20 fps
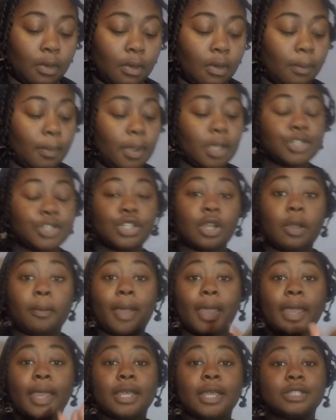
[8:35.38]
Make sure my
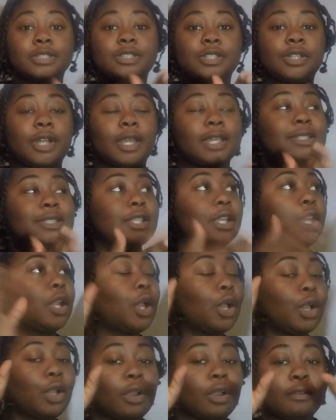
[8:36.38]
hands are nice and
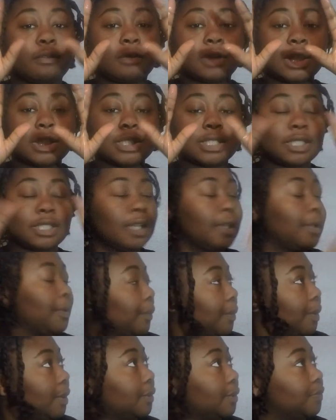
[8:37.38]
greased up.
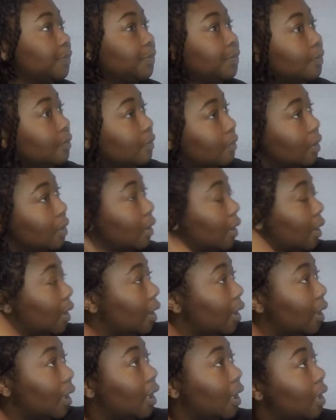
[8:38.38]

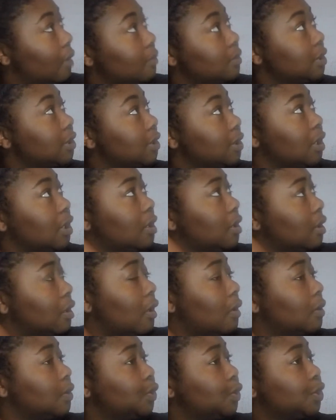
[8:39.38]
And I'm just going to
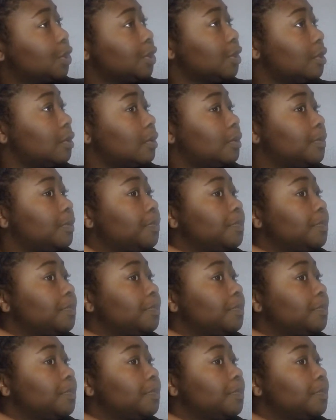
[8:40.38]
go through